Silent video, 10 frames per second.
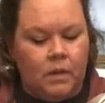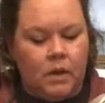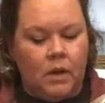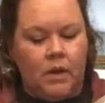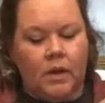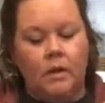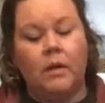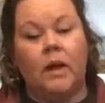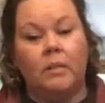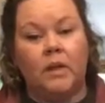And I know
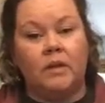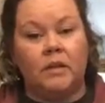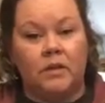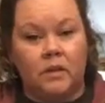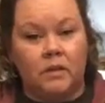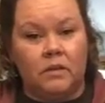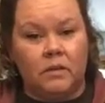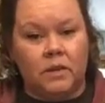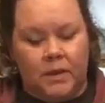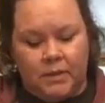that because I've done this 3
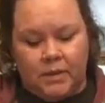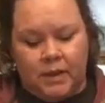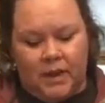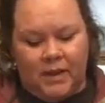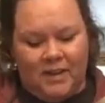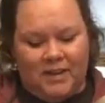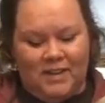times today.